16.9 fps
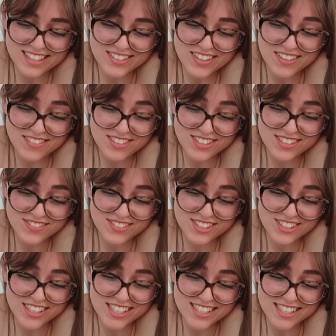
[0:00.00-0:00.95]
that's what I'm doing
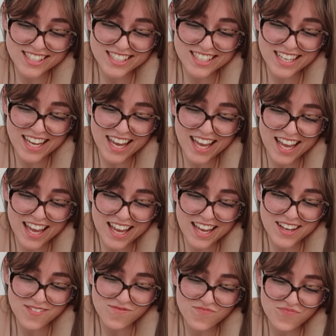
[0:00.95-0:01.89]
for the rest of the
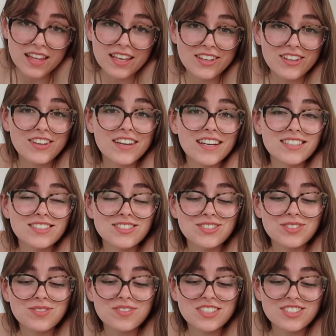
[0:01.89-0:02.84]
day. Thank you
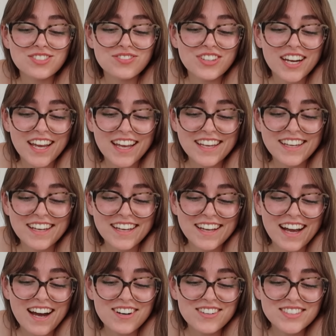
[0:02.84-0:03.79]
guys so much for
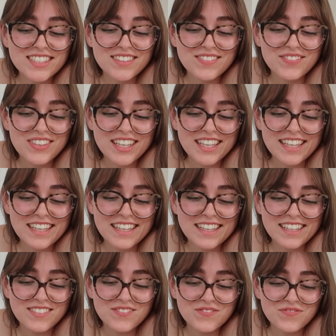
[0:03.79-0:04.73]
hanging out with
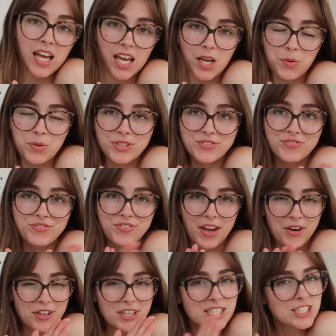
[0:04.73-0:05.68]
me. It was
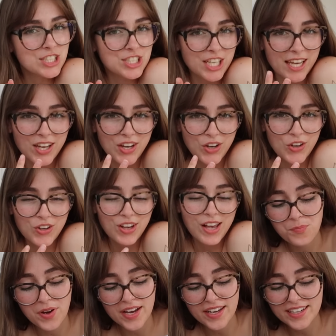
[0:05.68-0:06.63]
very chill,
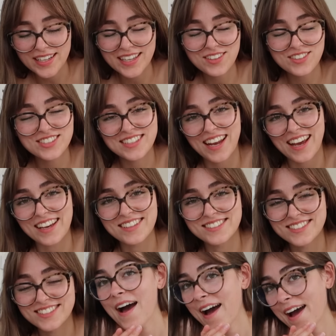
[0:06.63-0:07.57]
but it was
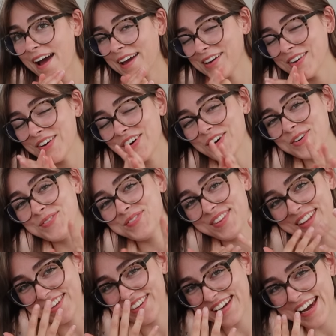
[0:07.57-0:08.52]
nice. I
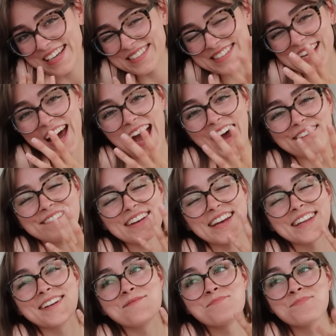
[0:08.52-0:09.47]
hope that you guys have
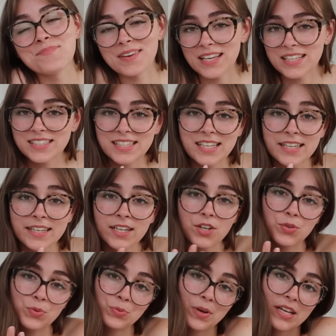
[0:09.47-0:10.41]
an
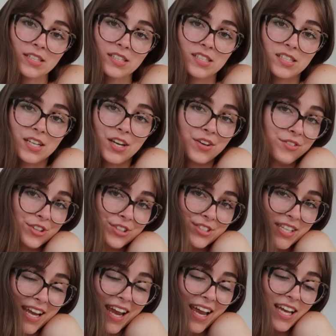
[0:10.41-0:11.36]
amazing rest of
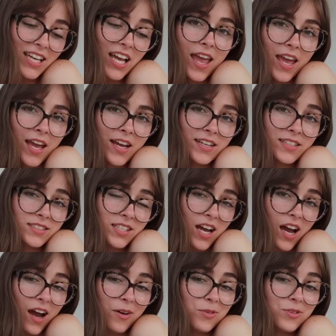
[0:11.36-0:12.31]
your day, and
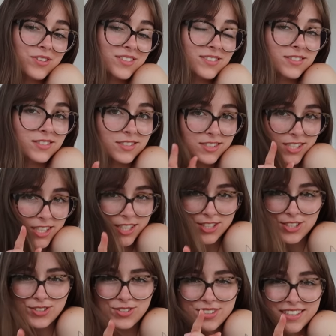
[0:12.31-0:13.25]
I will see
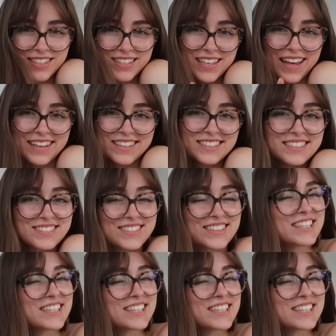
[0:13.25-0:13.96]
you next